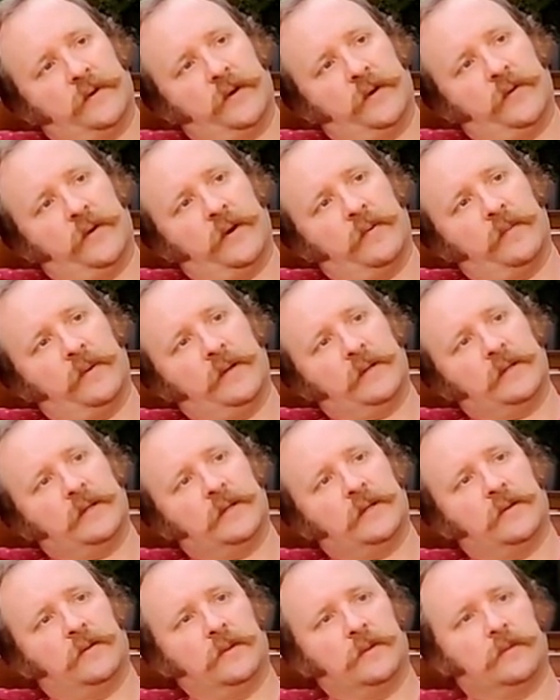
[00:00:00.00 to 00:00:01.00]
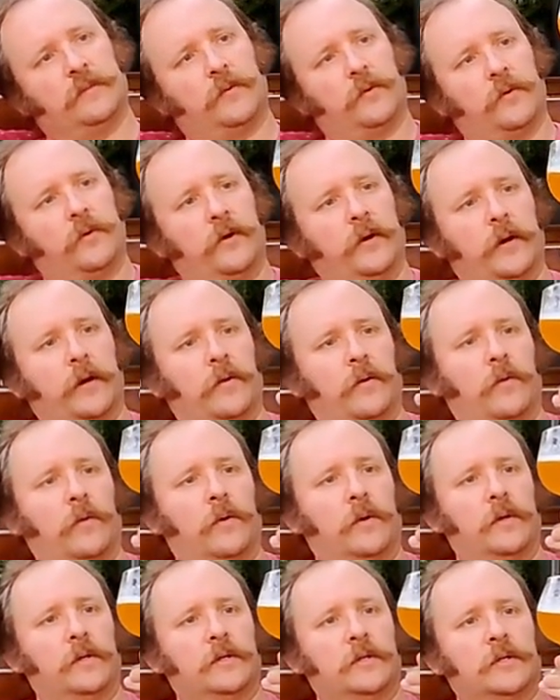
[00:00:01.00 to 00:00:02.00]
very great, but it's it's almost bordering on
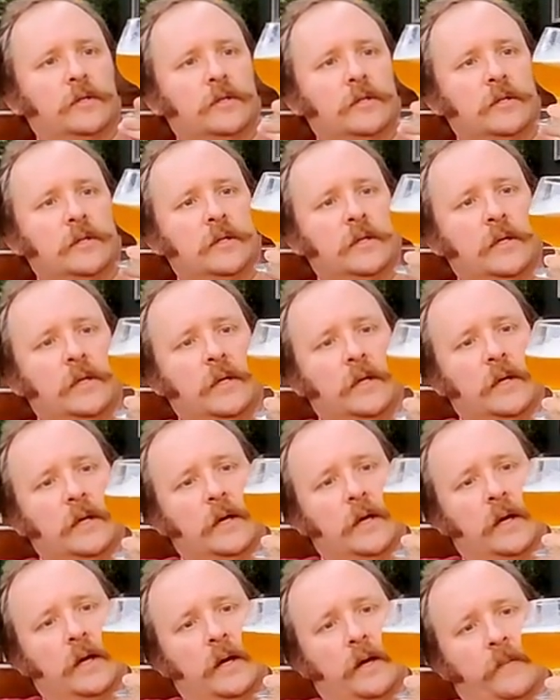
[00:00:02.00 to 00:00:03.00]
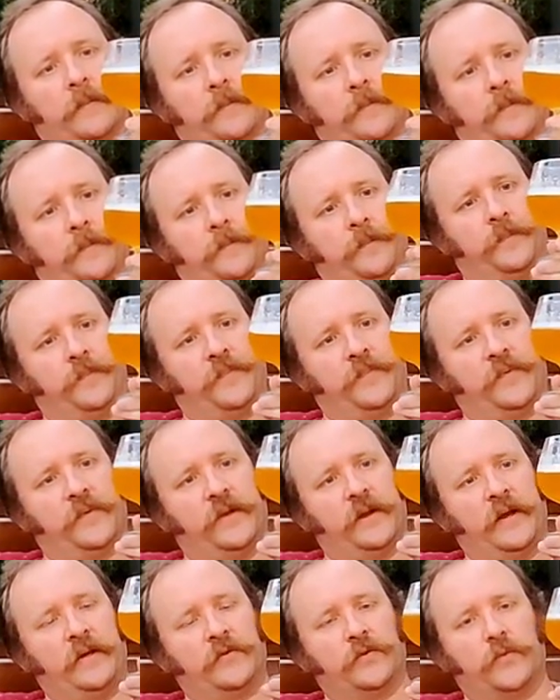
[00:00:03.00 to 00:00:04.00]
orange. Um, it's
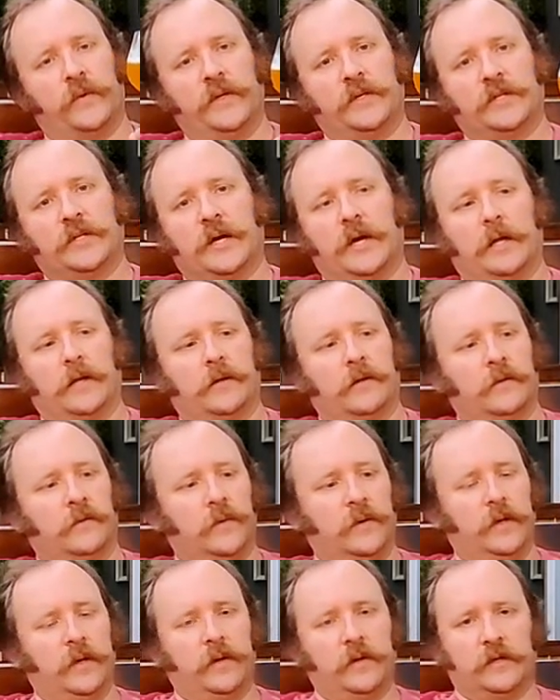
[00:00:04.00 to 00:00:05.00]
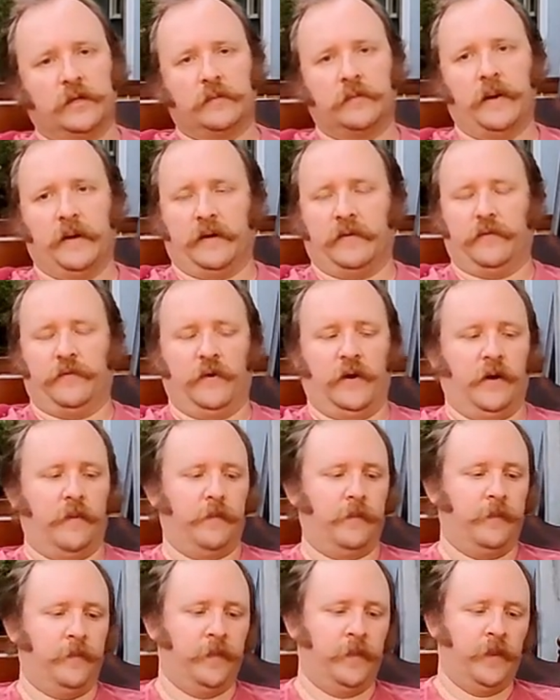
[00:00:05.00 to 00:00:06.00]
a nice rich color, what you'd expect
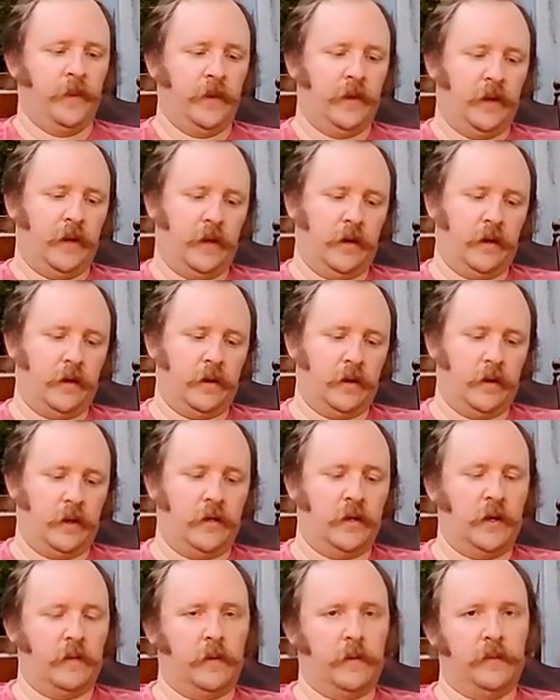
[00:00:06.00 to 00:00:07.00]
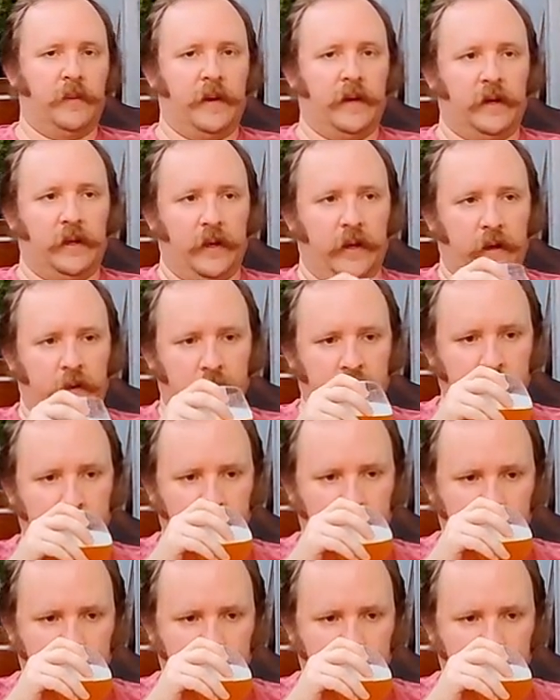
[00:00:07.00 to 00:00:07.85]
from a double pale ale.